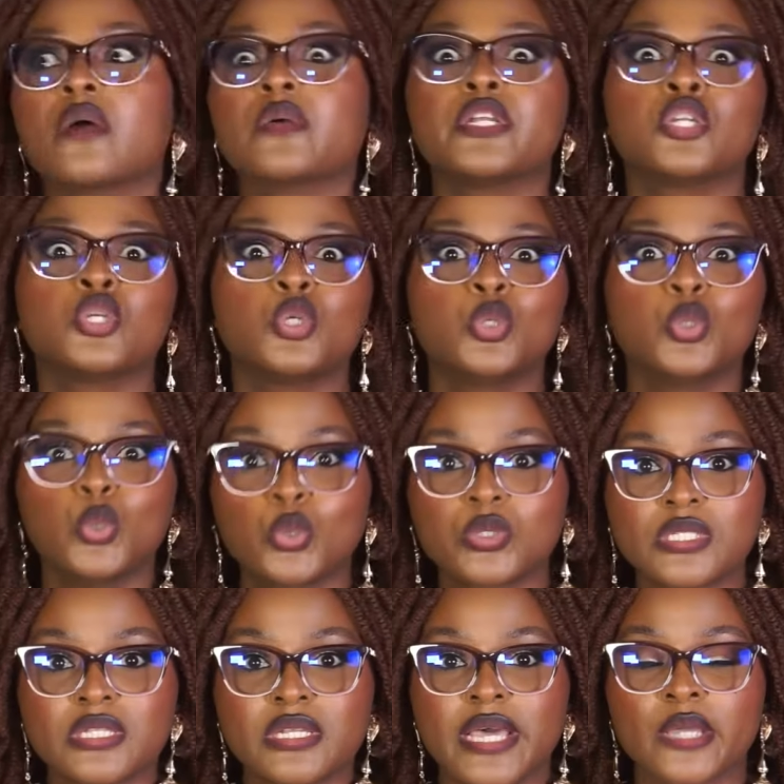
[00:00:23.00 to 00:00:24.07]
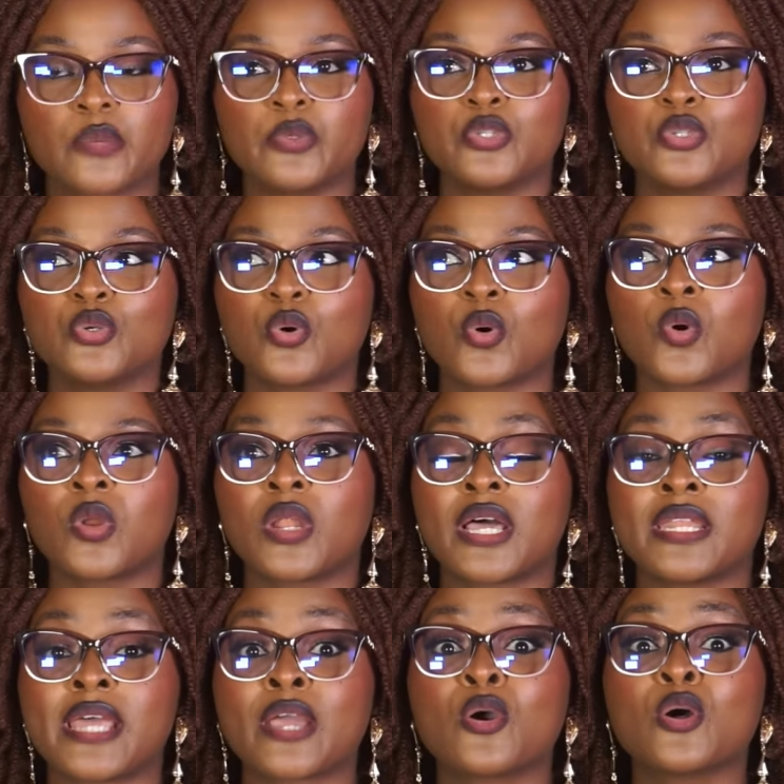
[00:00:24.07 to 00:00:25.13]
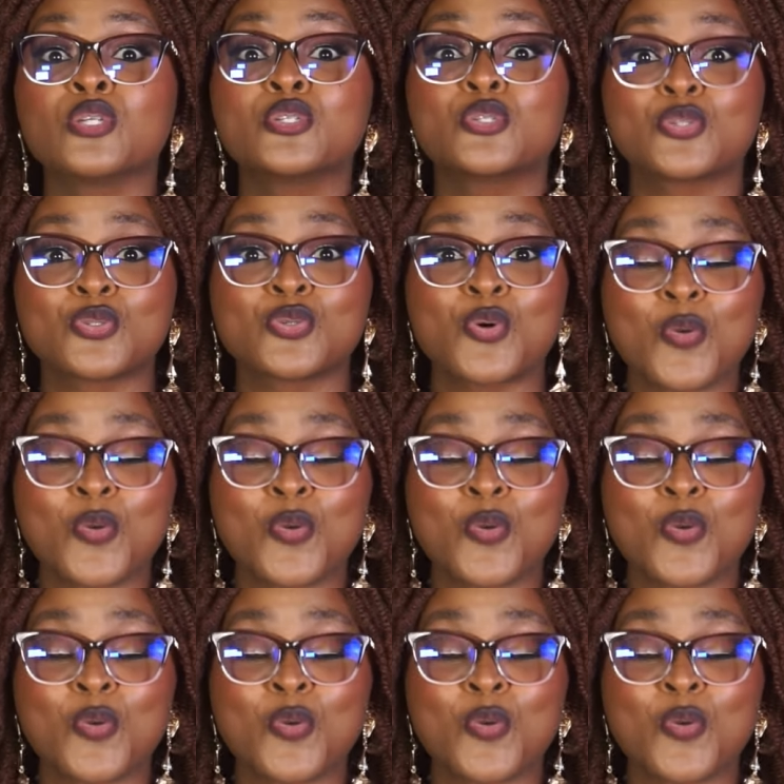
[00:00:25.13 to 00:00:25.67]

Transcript: it looked like with you all, and I got so